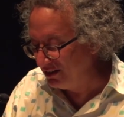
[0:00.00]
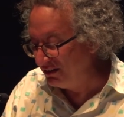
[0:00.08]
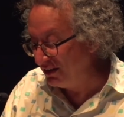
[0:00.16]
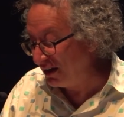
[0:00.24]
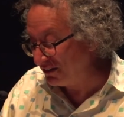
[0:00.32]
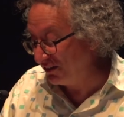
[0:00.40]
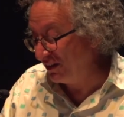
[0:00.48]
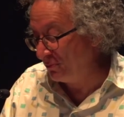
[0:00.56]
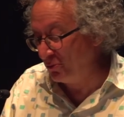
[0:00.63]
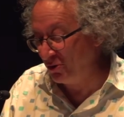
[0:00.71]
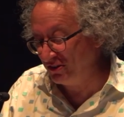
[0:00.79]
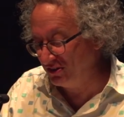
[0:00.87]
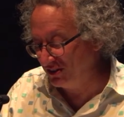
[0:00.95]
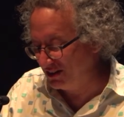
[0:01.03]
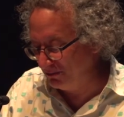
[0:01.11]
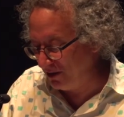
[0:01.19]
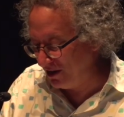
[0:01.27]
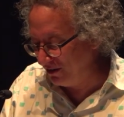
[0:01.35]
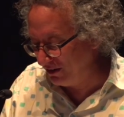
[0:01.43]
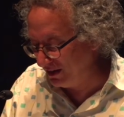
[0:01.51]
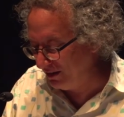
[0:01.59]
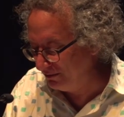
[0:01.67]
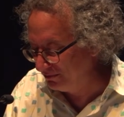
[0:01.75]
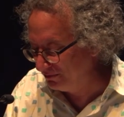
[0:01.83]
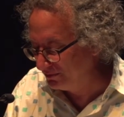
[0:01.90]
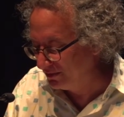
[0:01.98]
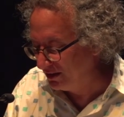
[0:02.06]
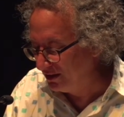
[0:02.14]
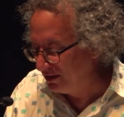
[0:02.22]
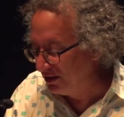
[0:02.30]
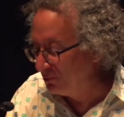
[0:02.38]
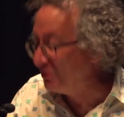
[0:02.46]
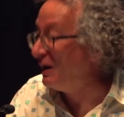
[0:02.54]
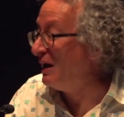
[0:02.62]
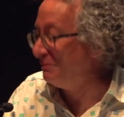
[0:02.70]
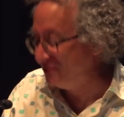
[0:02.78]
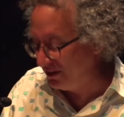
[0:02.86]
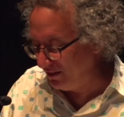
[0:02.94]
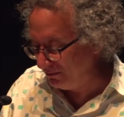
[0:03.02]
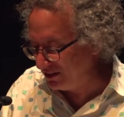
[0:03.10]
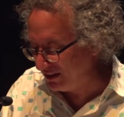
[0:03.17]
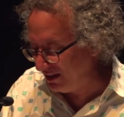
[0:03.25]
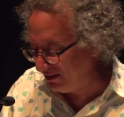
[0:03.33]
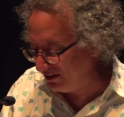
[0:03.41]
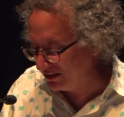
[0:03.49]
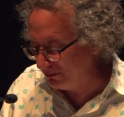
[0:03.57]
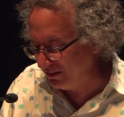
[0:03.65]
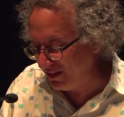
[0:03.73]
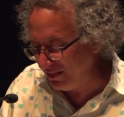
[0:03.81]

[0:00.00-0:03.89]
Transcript: Not to their portraits, apparently. Perhaps to themselves, but